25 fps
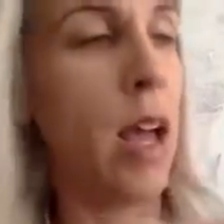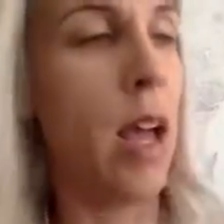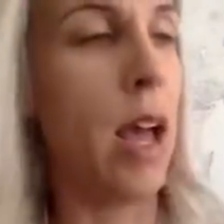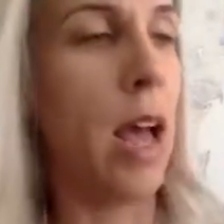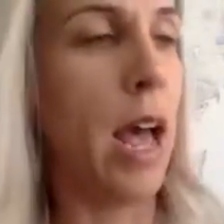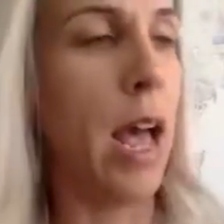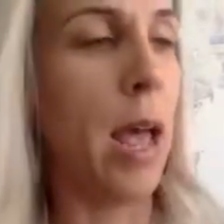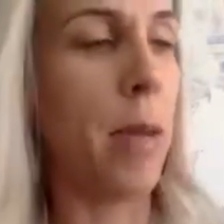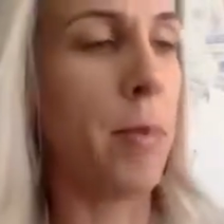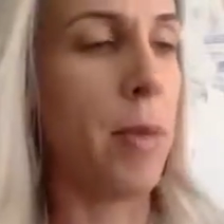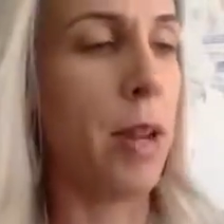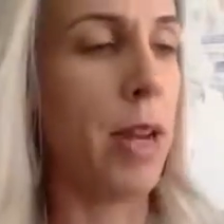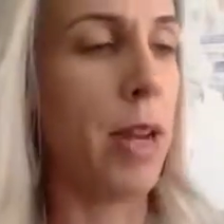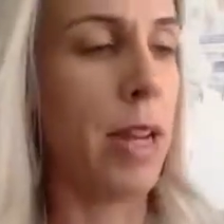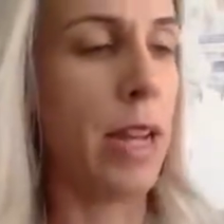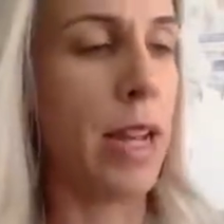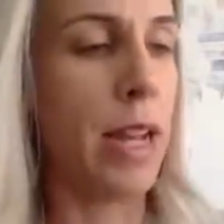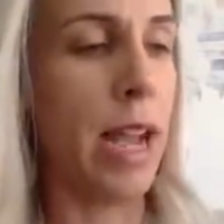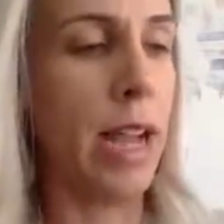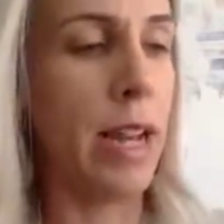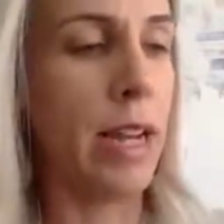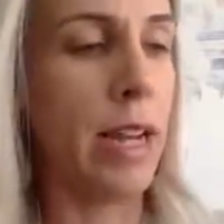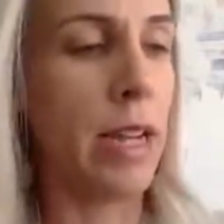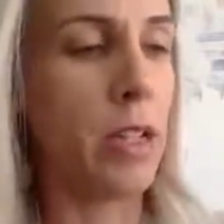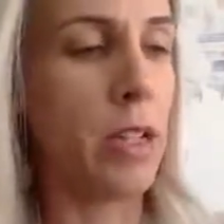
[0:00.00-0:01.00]
I'm going to
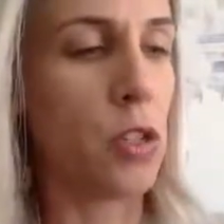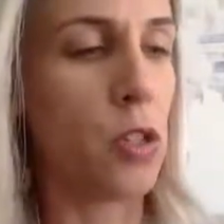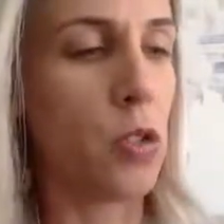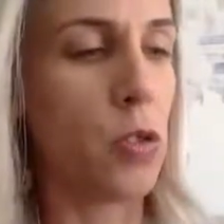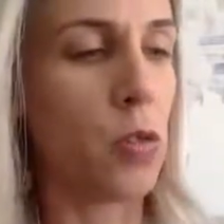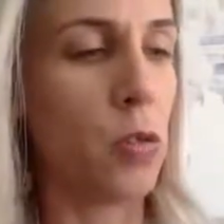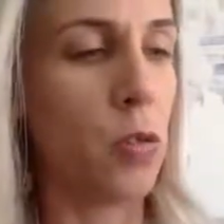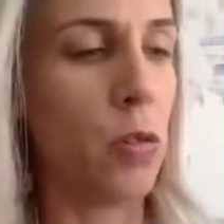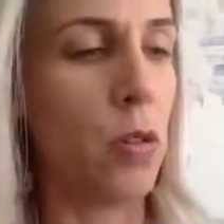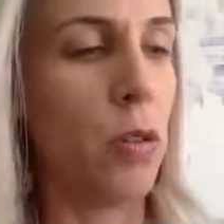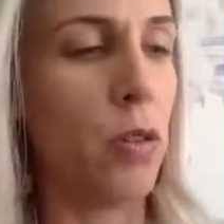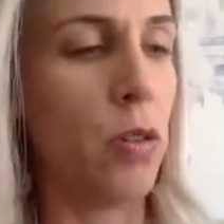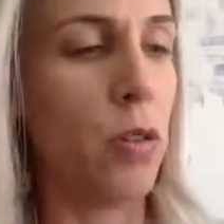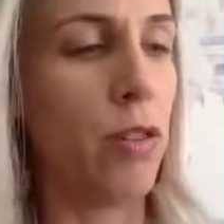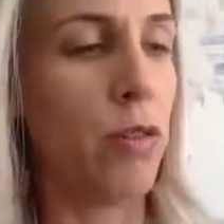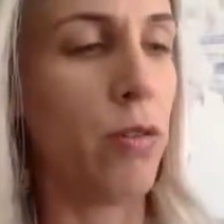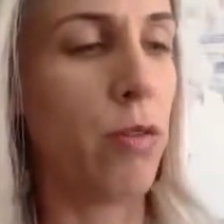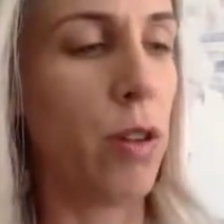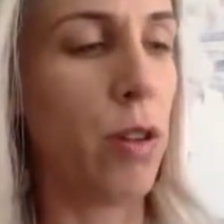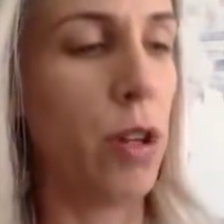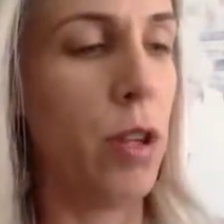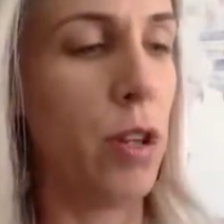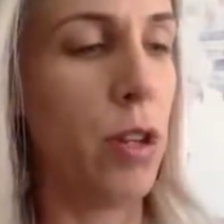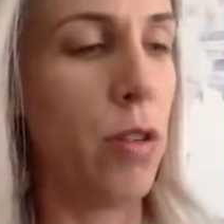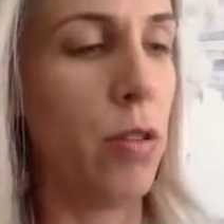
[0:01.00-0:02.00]
kind of scroll
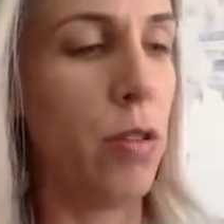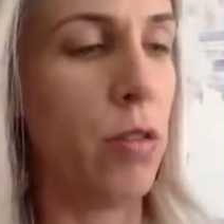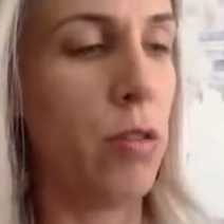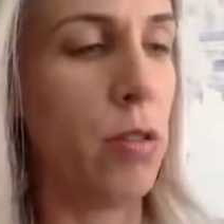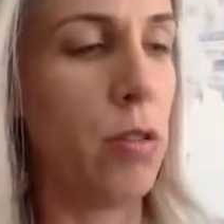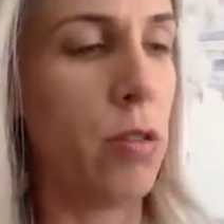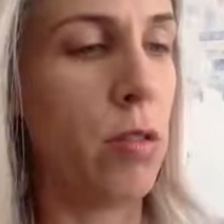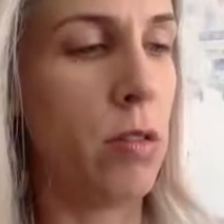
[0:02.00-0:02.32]
through